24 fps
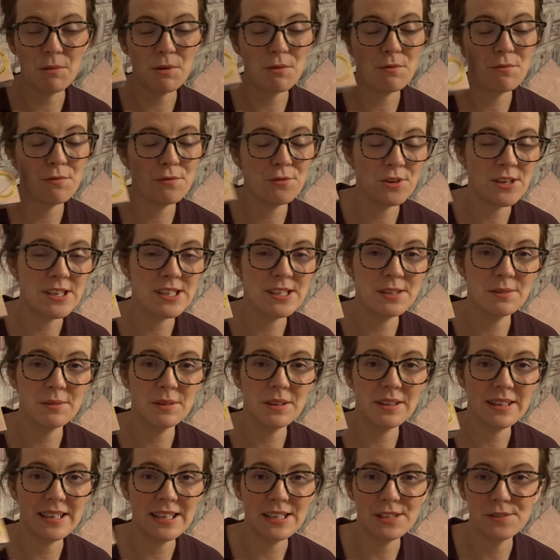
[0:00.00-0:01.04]

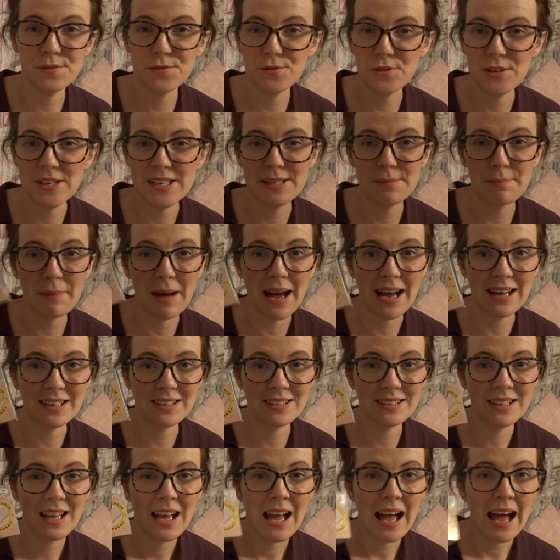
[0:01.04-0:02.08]
freeze
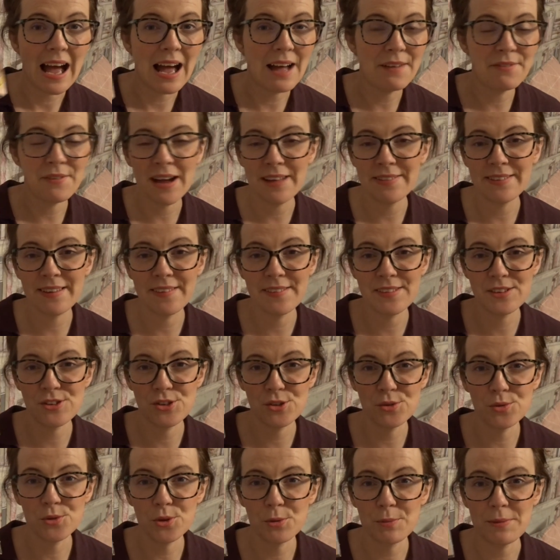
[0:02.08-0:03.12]
bags. I find that they
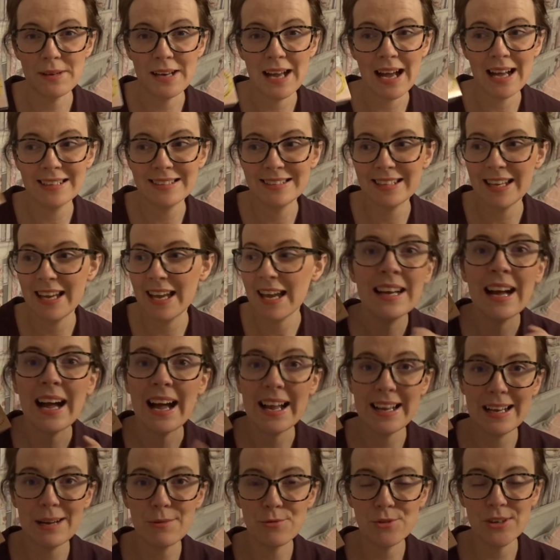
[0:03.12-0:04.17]
do come in handy.
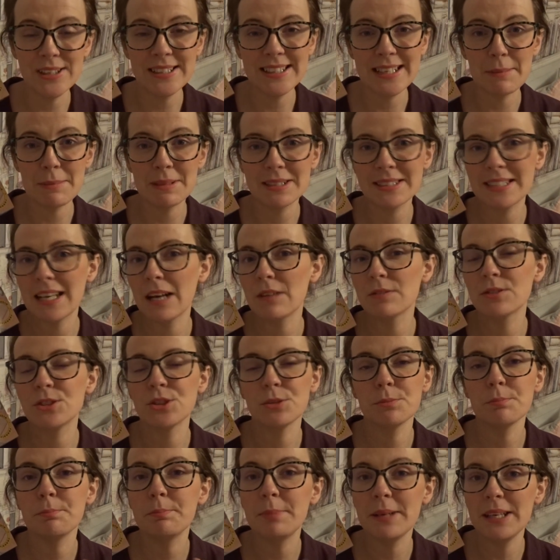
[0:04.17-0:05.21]
I am trying to get myself
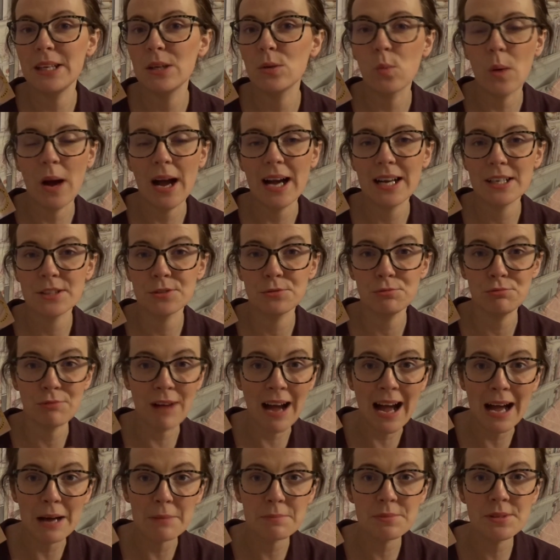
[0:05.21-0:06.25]
some beeswax
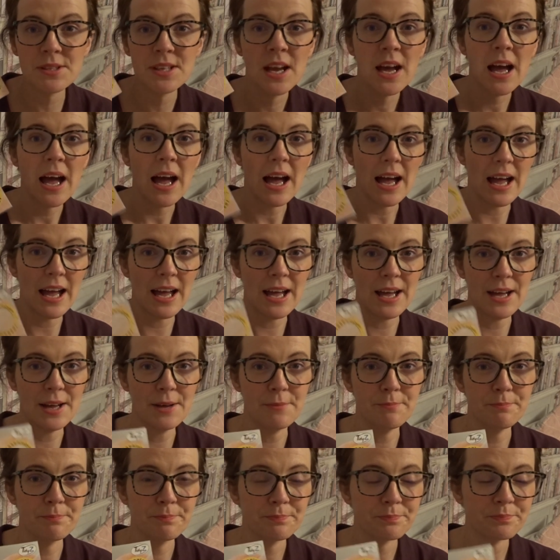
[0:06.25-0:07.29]
wraps.
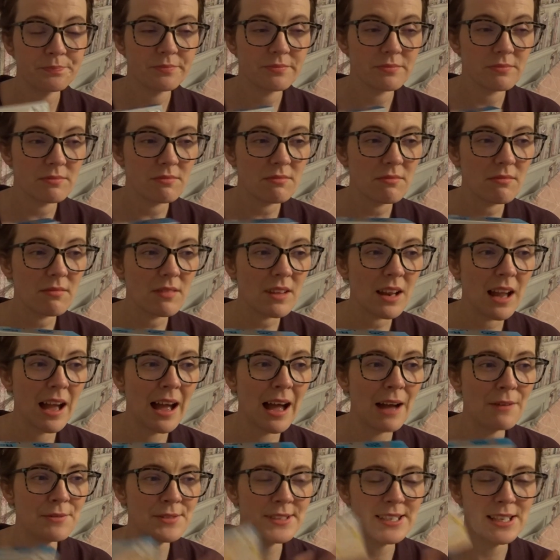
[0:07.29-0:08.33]

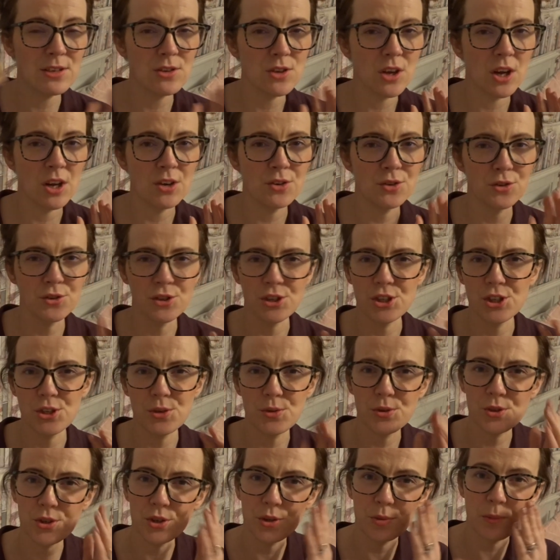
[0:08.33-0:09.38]
I've seen another
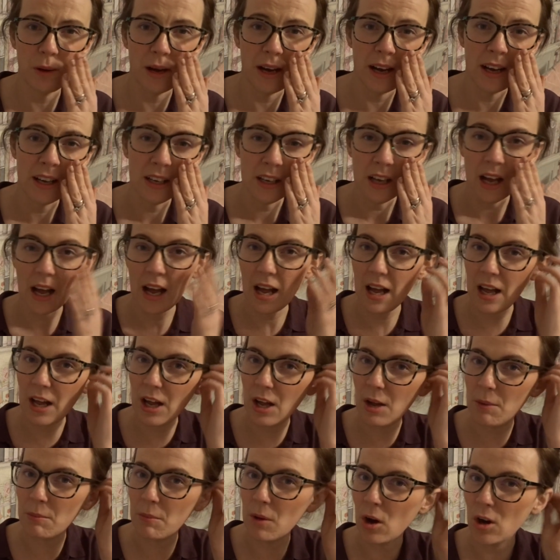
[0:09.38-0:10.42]

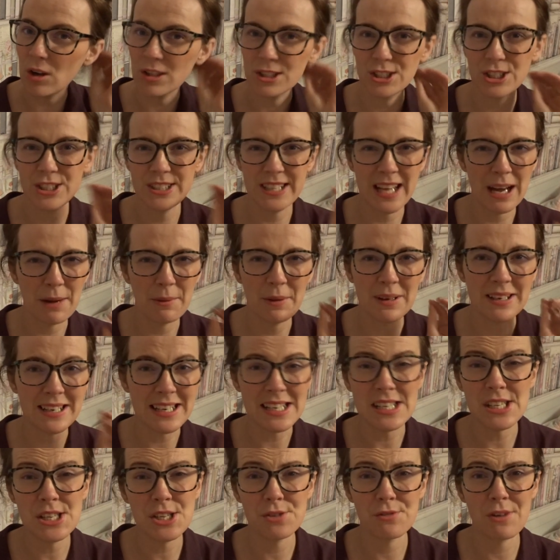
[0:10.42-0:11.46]
YouTuber, or she's now an
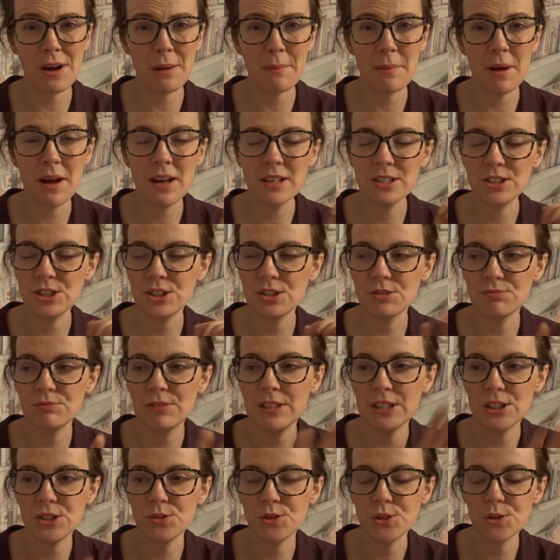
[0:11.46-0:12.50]
Instagrammer, she doesn't
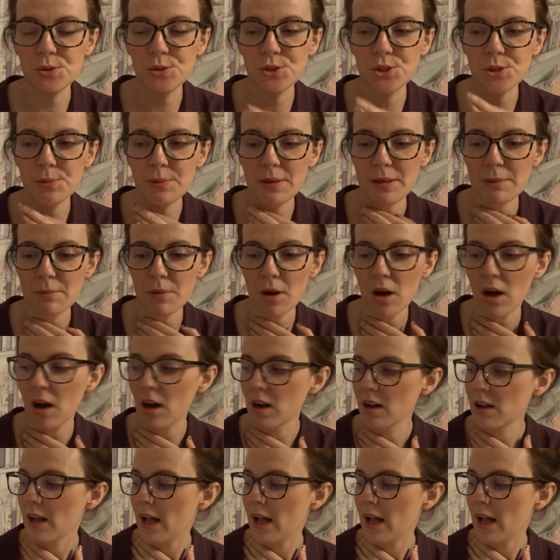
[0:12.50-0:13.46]
really do YouTube anymore,